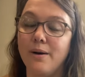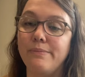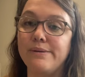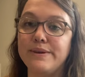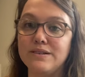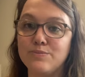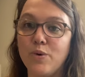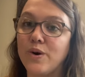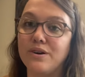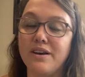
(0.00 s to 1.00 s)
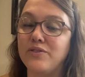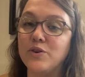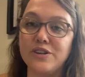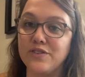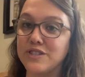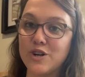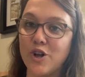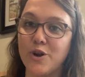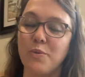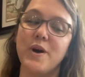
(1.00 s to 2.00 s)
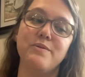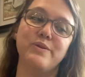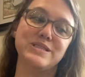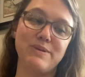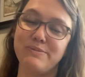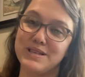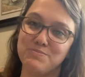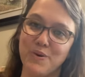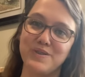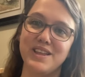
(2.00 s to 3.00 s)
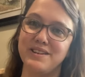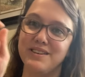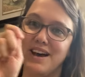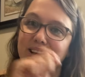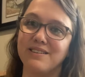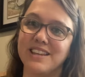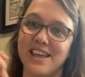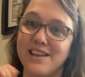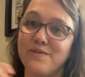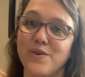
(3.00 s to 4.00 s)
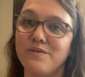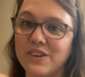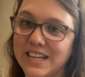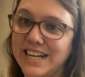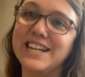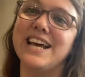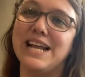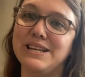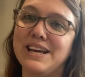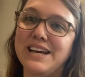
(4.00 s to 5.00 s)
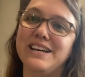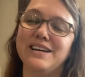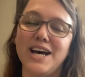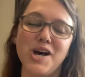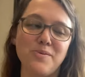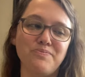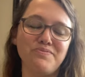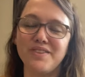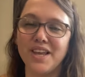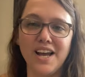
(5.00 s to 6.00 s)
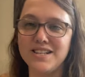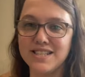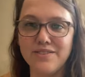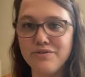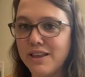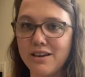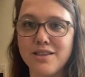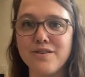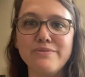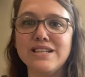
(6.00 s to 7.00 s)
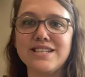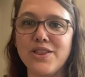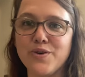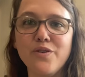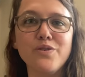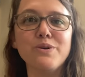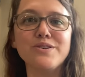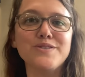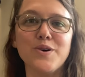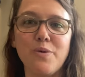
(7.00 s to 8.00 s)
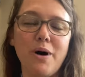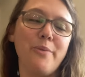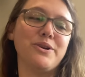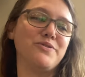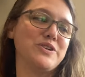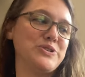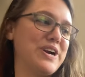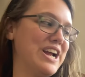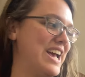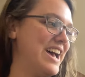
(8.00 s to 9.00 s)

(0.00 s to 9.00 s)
baby is born, I have no idea if it's girl or boy, but once baby is born, then I'll get that info and fill it in. And I just live like 3 minutes down the road from her, so I'll pop it over to her.